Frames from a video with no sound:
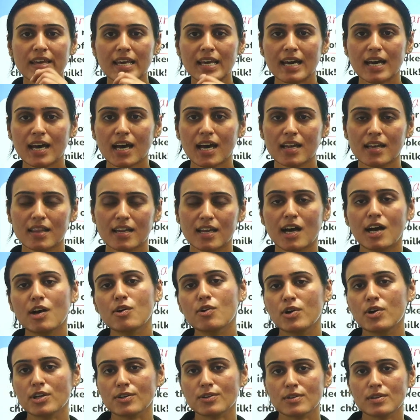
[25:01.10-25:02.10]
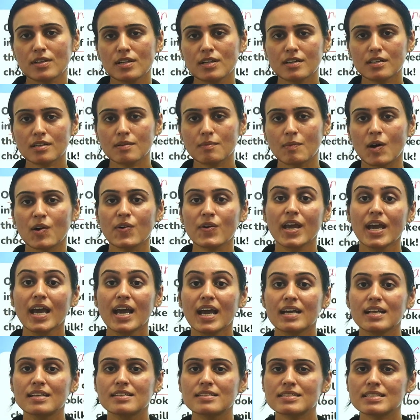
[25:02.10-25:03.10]
are now going to learn about
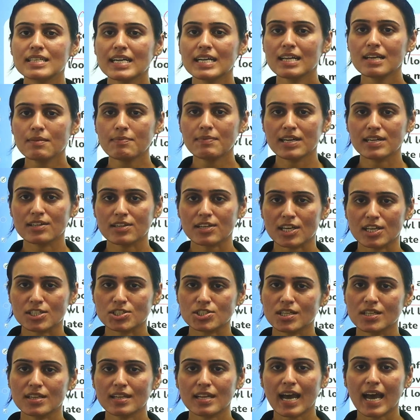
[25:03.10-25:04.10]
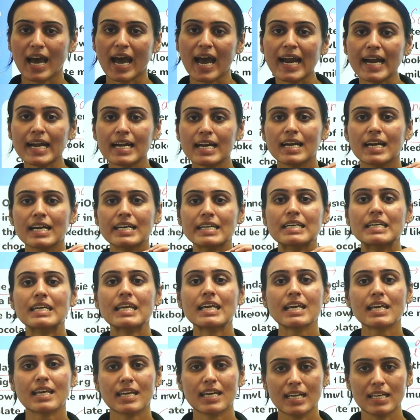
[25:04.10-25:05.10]
sedimentation and
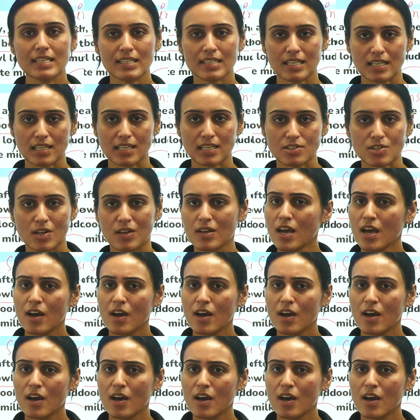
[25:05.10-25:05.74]
decantation.